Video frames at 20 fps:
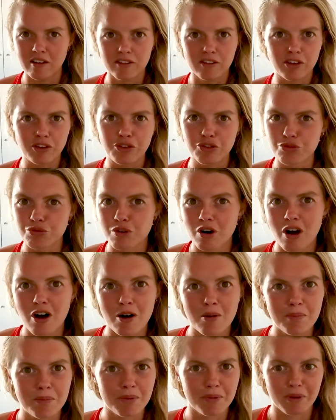the
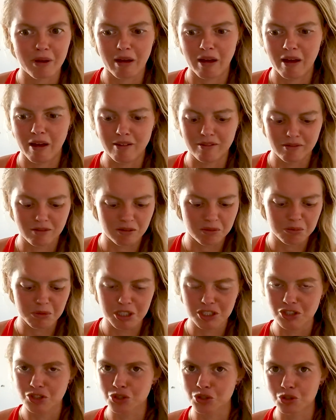drop and the
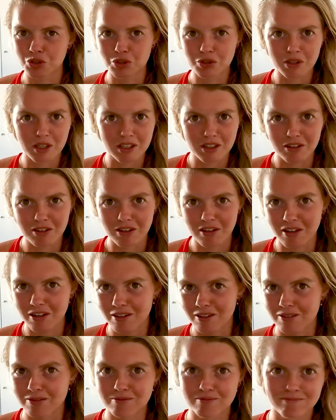midsole and
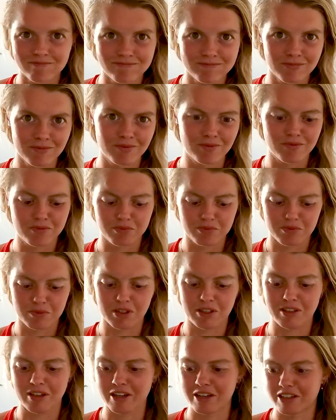the,
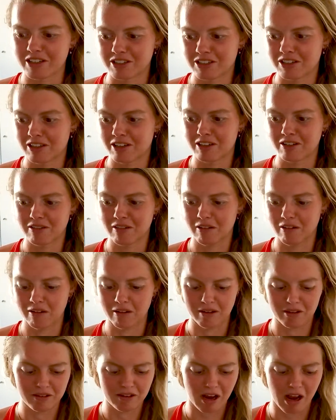well, I guess like
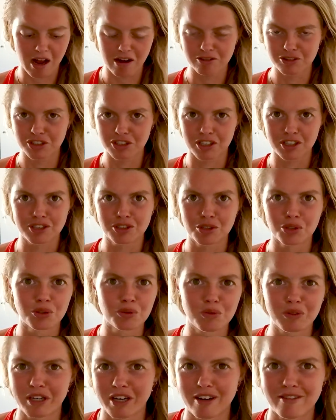the outside
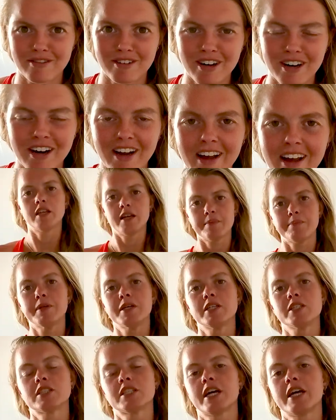sole, whatever. That
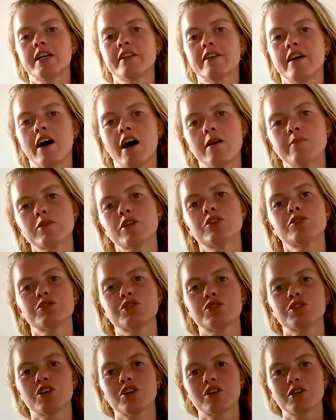being said, I'm
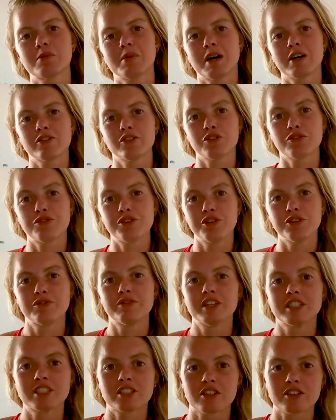going to talk about a few
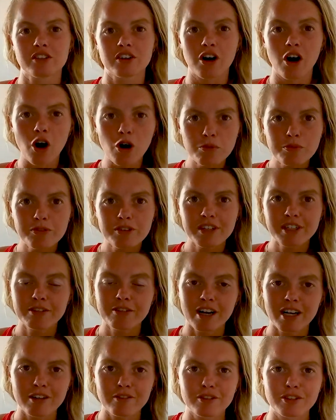things that are
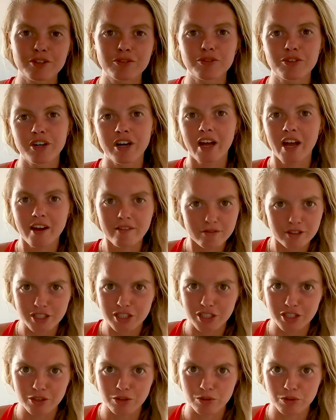hopefully relevant for every
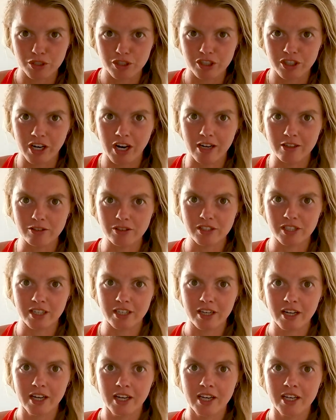single runner out
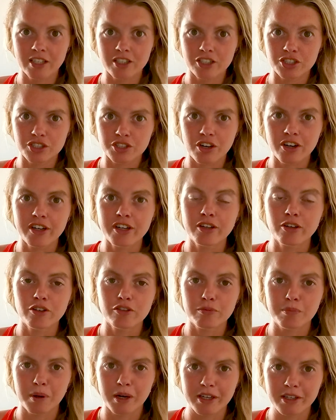there. Starting
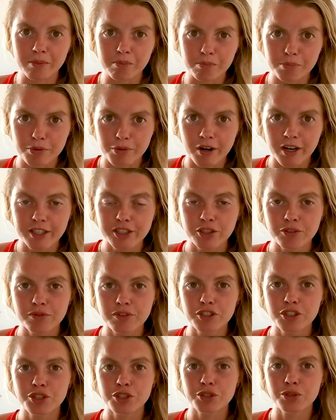off by the price
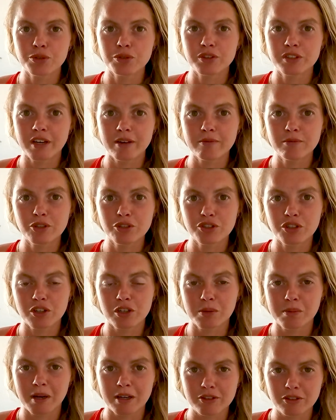of the shoe, then we'll
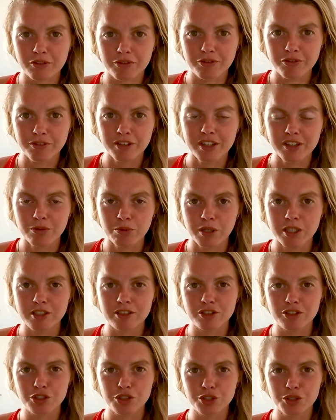talk about the fit,
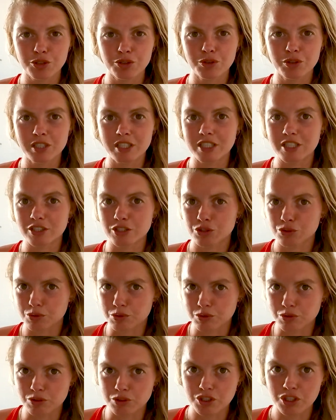whether the shoe is
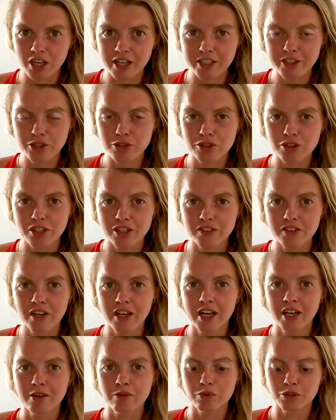true to size or not.
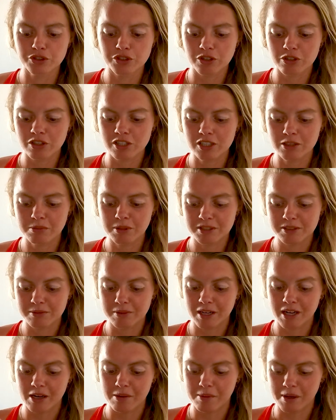We'll talk a little
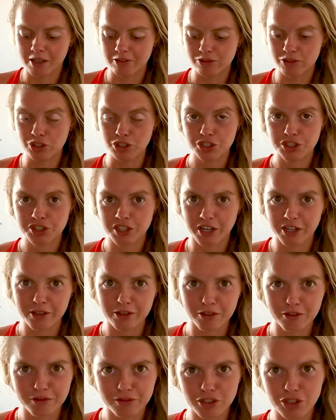bit about the
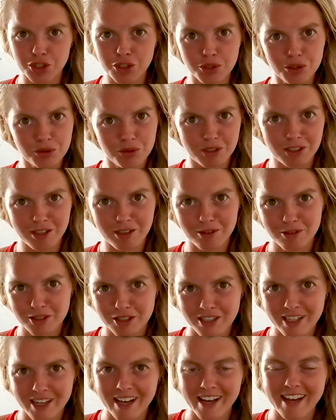style of the shoe, what it
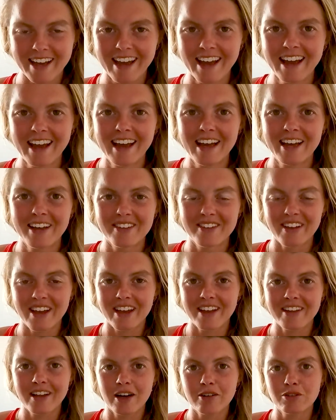looks like.
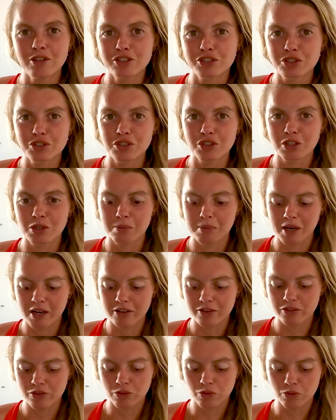Then I will also talk
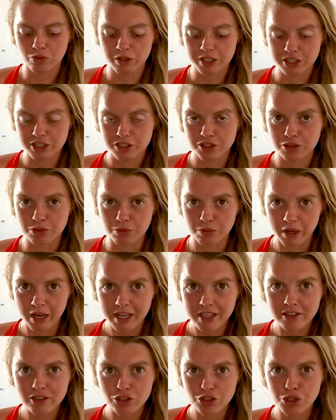about on which
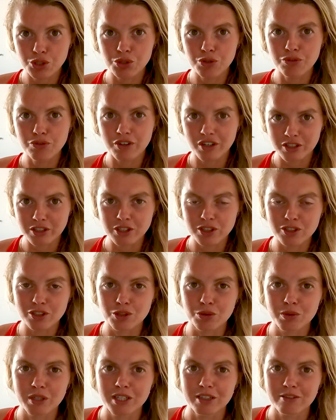terrain the shoe
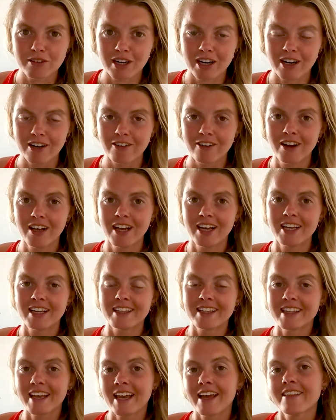functions really well.
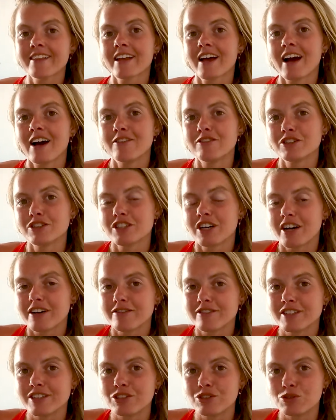Then I will
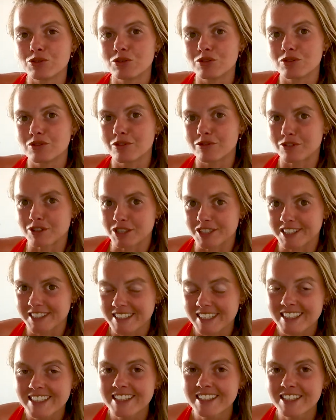dive into the
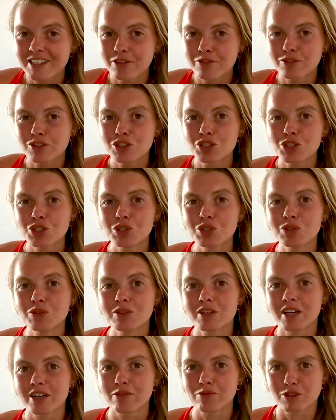versatility of the
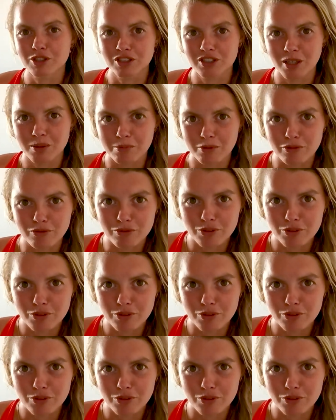shoe, like what type